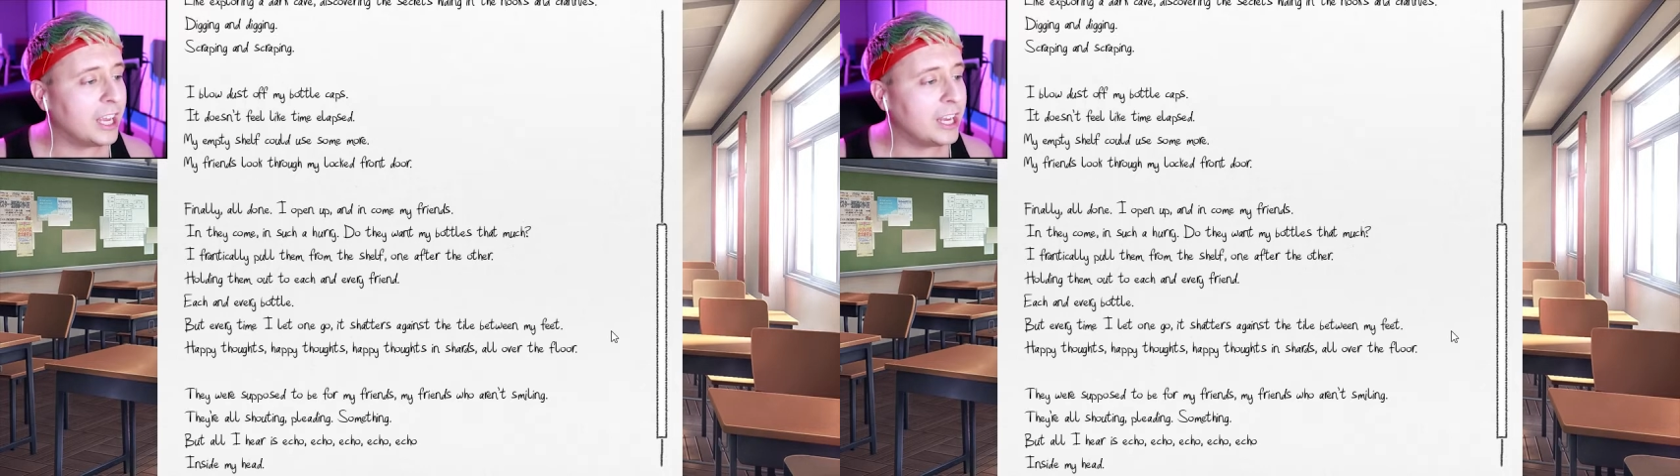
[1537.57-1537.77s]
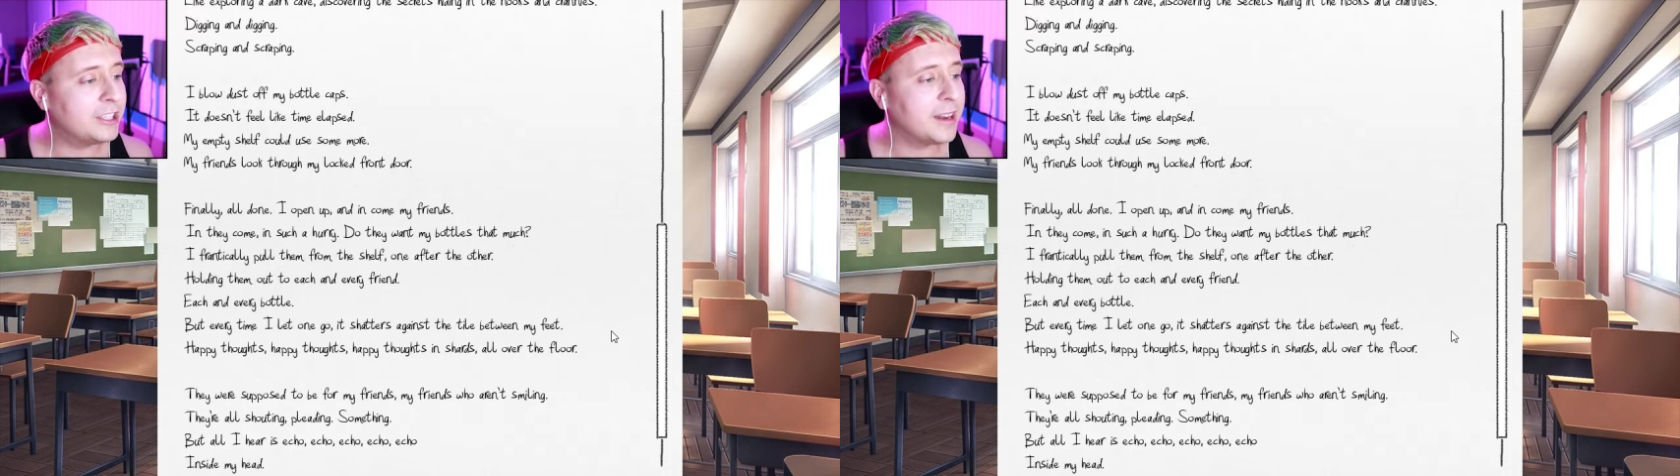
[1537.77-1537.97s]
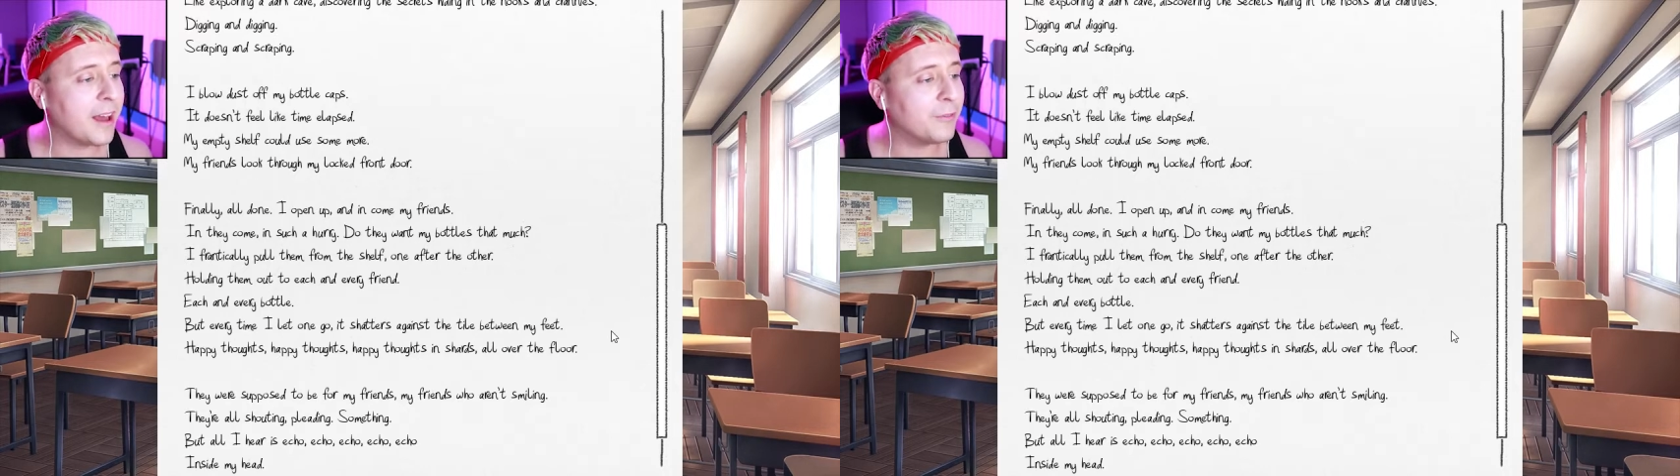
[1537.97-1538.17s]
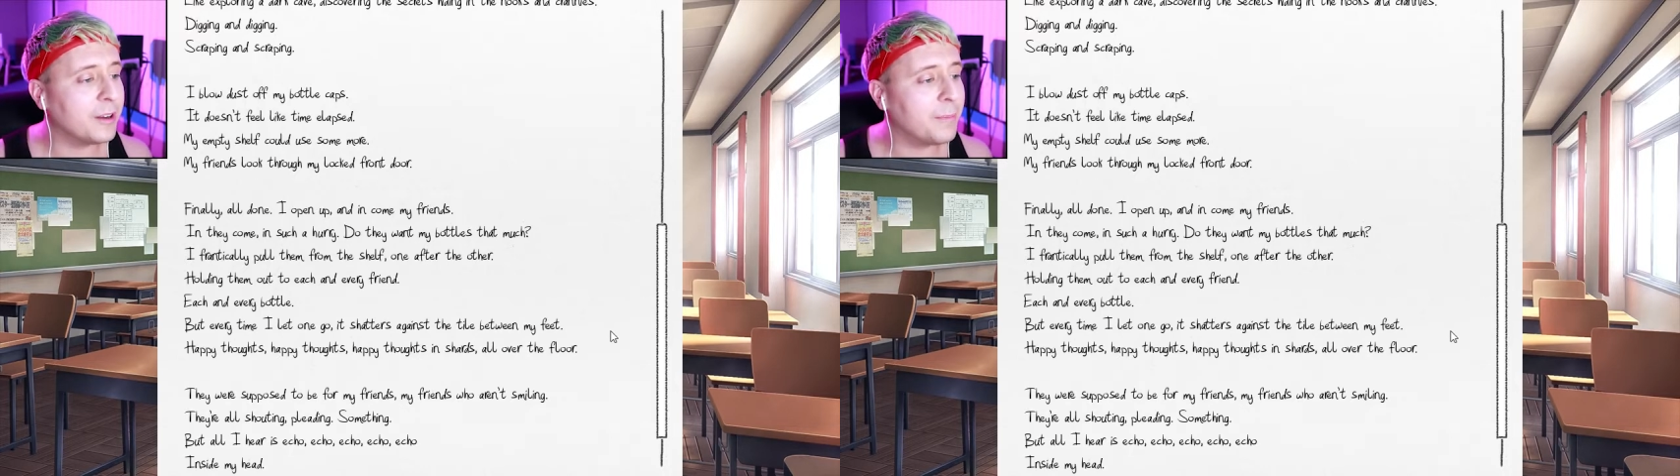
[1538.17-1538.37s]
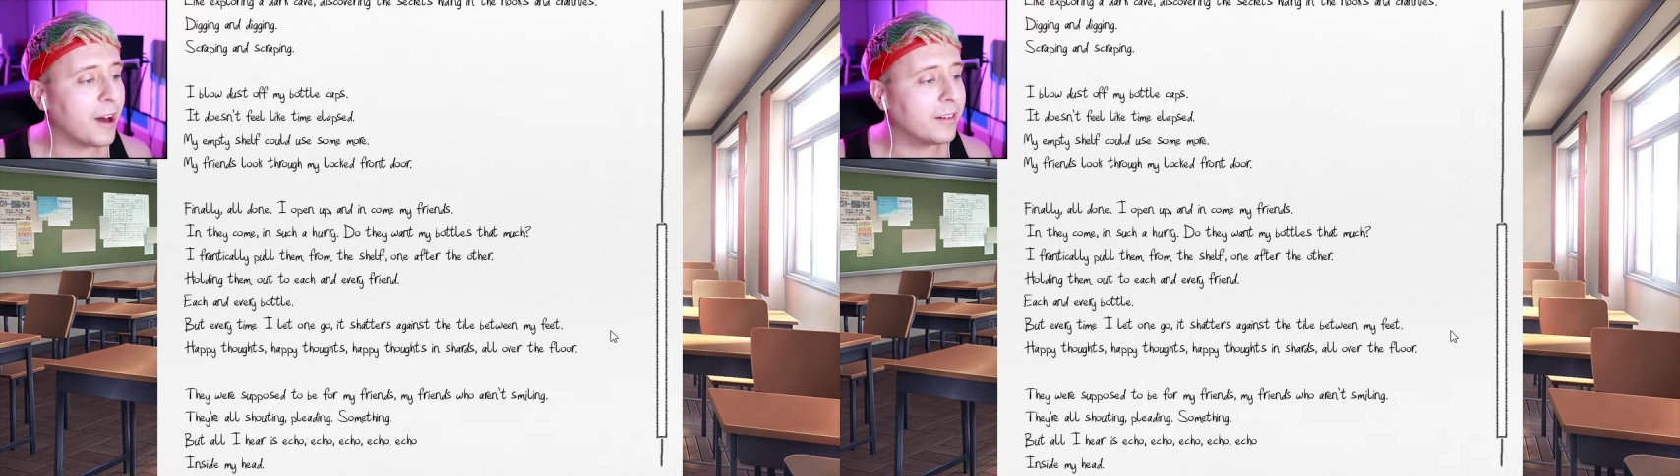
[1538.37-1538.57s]
Each and
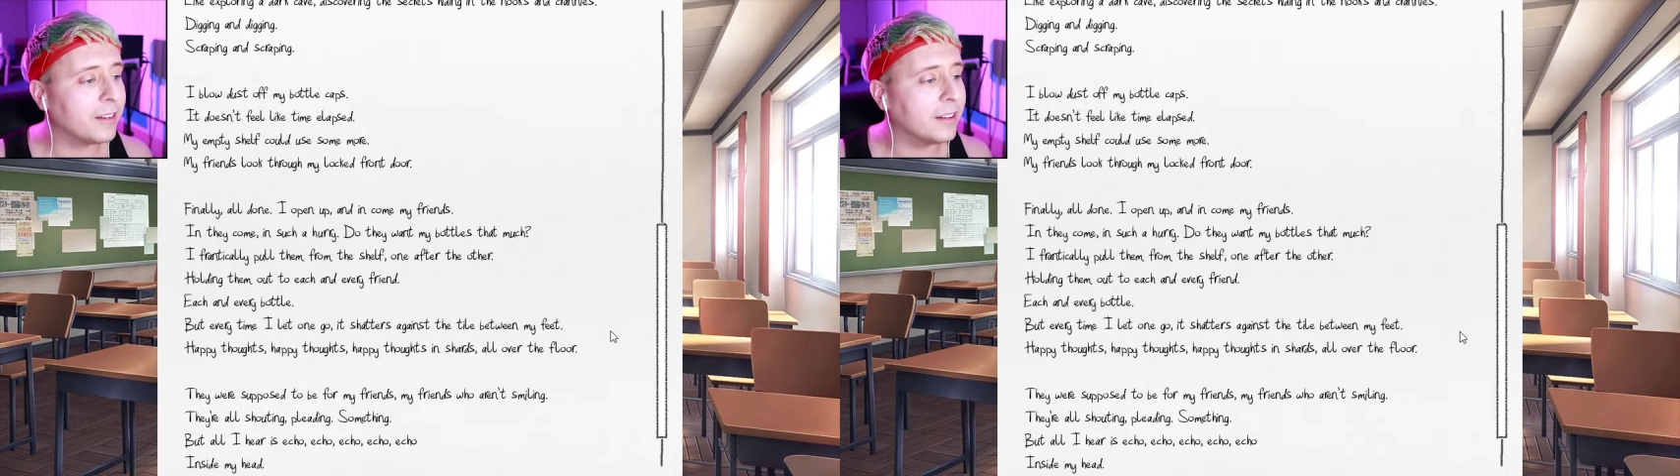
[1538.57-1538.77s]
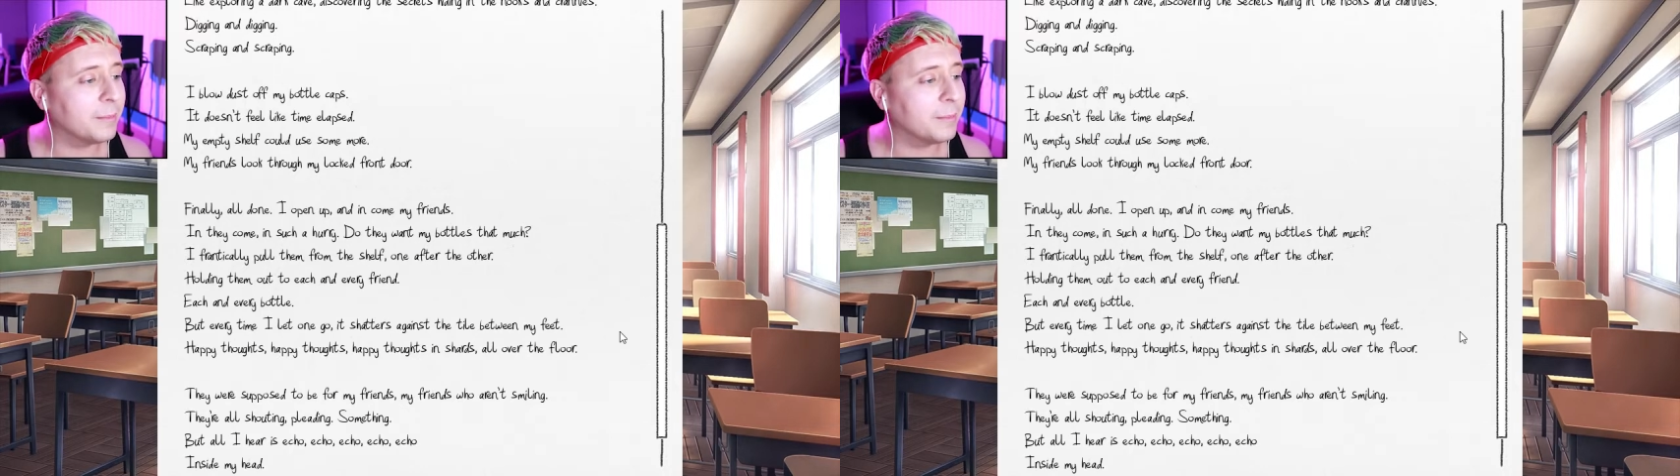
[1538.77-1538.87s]
every bottle,